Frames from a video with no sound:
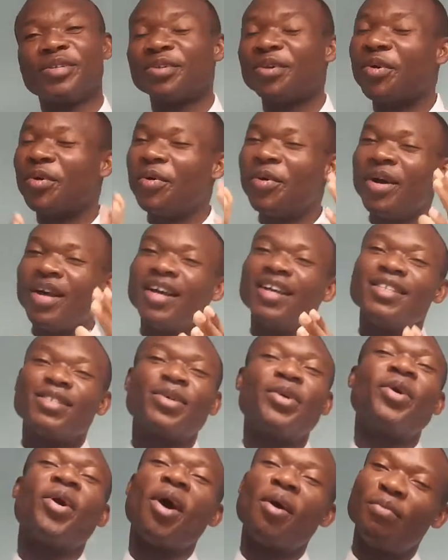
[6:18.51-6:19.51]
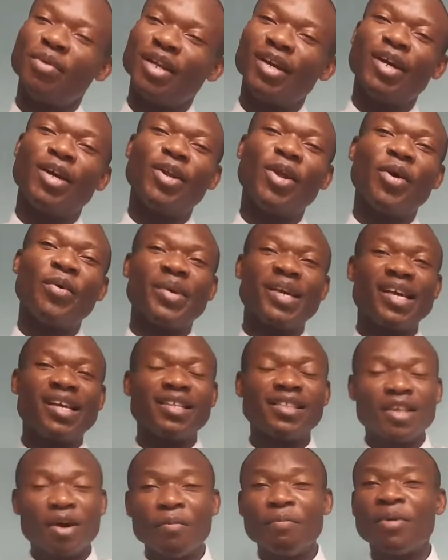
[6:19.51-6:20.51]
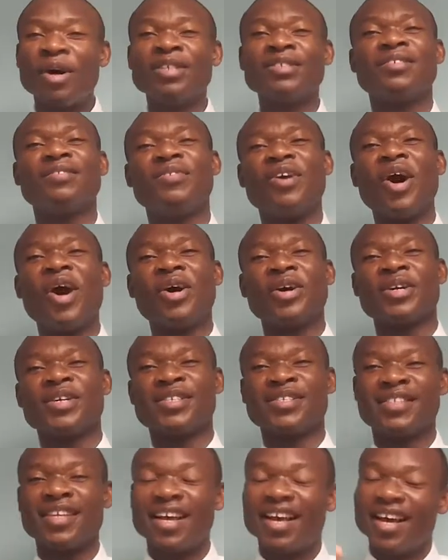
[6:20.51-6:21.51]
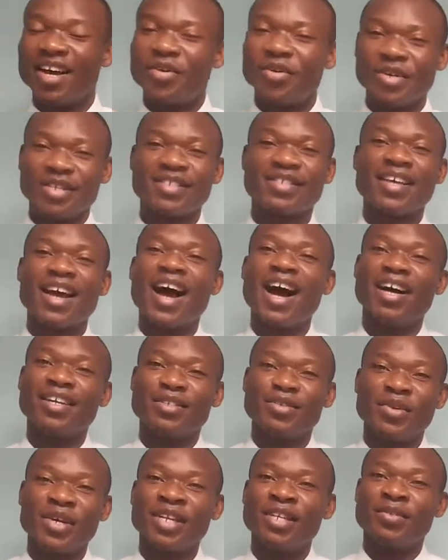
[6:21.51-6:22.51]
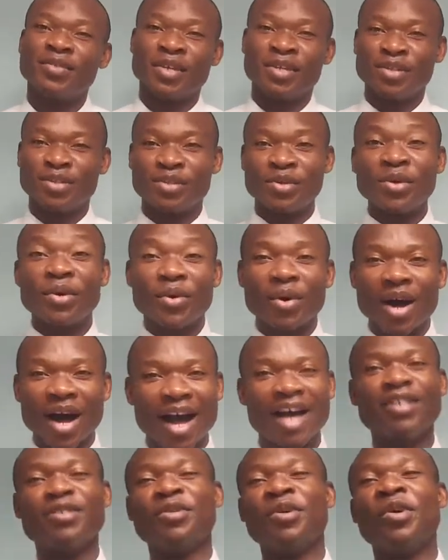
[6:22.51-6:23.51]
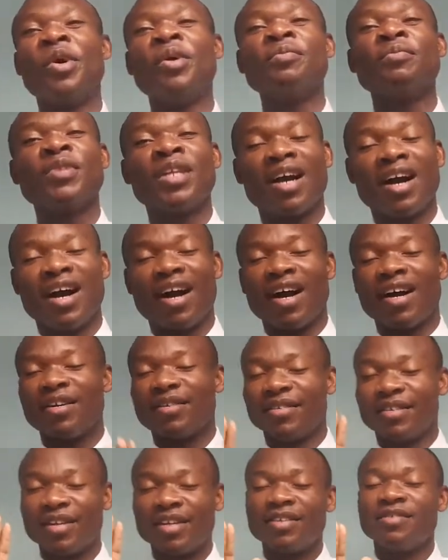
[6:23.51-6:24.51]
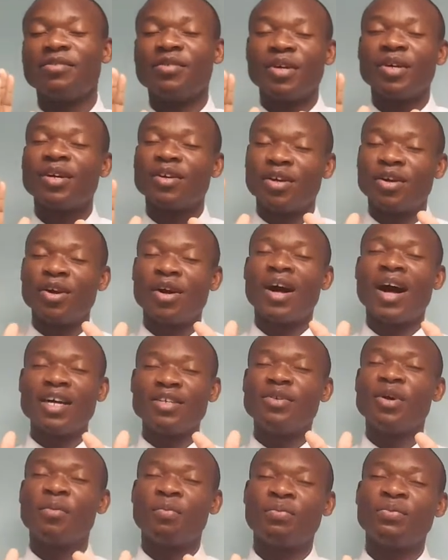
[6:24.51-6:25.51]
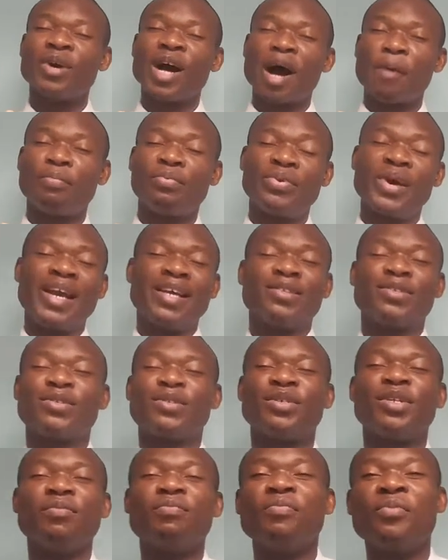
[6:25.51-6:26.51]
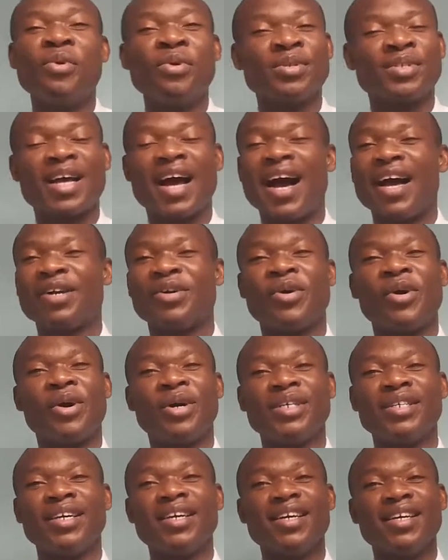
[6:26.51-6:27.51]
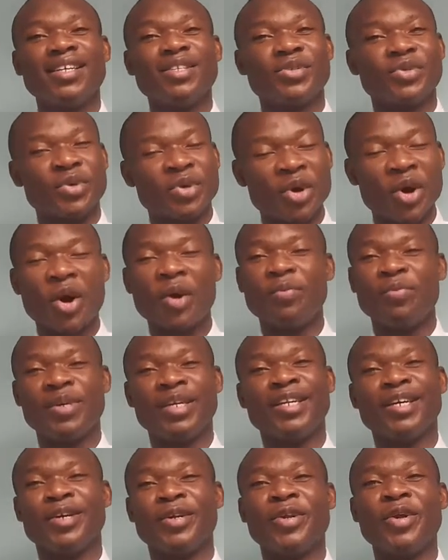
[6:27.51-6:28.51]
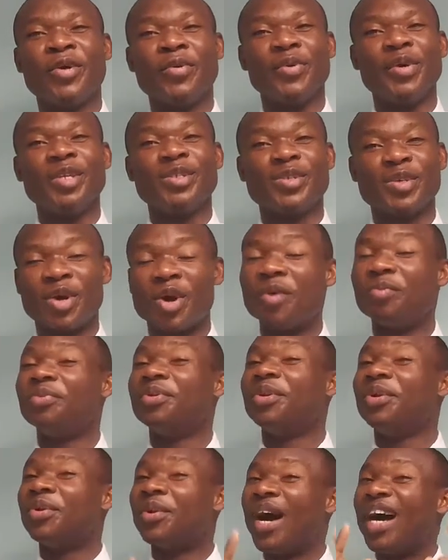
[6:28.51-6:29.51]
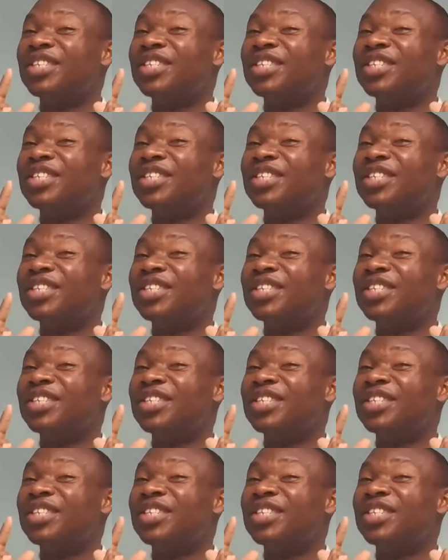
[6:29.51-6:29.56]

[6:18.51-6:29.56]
So to God be the glory. The month of August was our uh, 2022 annual uh, annual uh, praise to the Most High God. To God be the glory. To God be the glory.